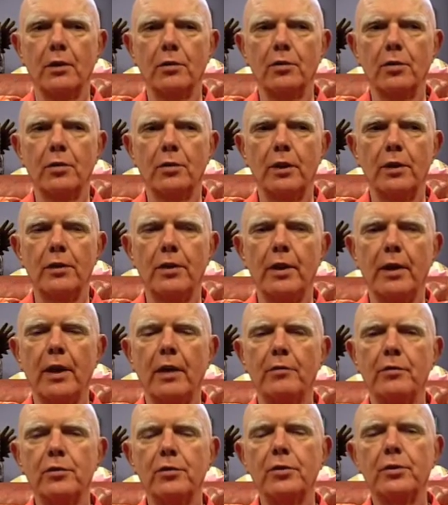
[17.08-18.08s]
so that they
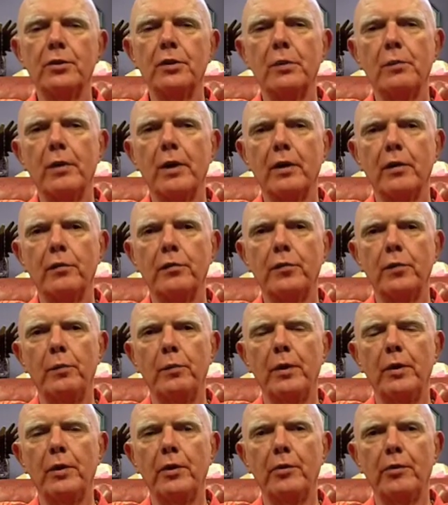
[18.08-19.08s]
have a certain amount of
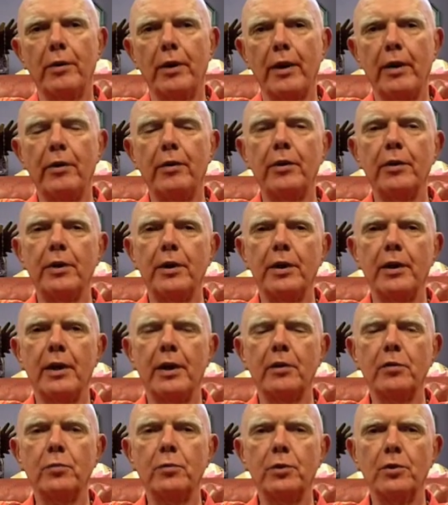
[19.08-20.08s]
familiarity
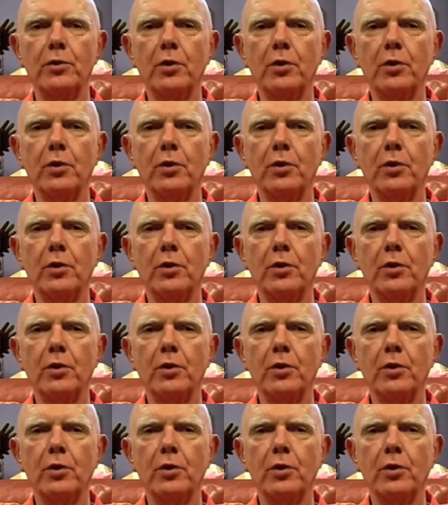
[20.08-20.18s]
as we